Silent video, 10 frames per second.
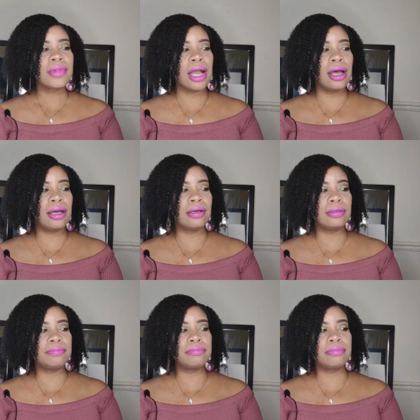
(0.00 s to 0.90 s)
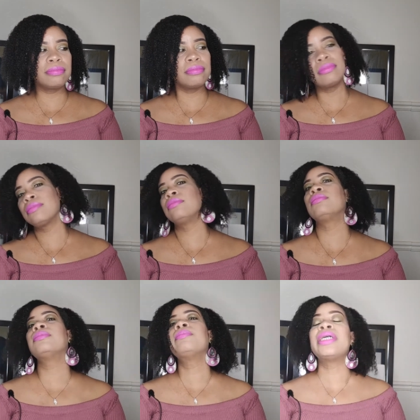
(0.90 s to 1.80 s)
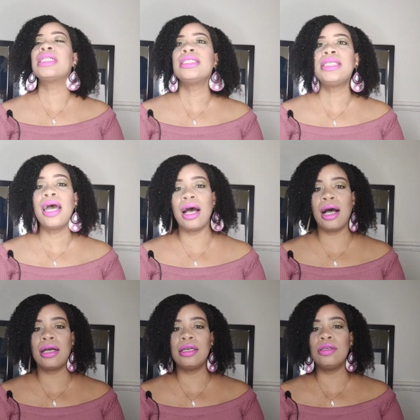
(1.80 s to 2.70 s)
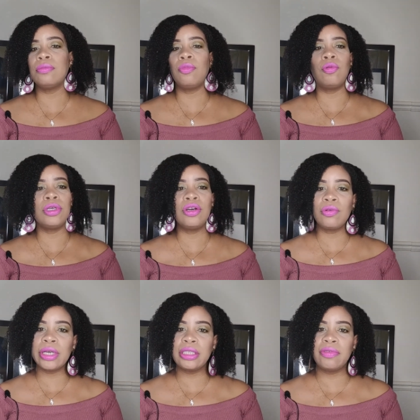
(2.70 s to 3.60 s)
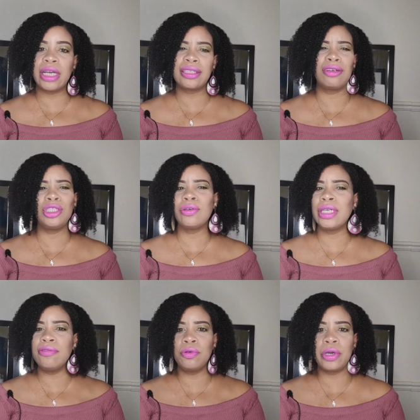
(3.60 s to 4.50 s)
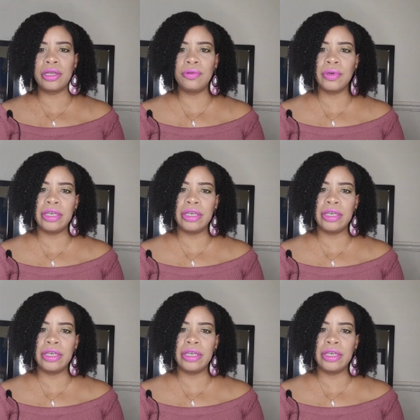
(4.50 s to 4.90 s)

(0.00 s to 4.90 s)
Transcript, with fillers: Um, but yeah, you can wear different hairstyles. You can even wear your weave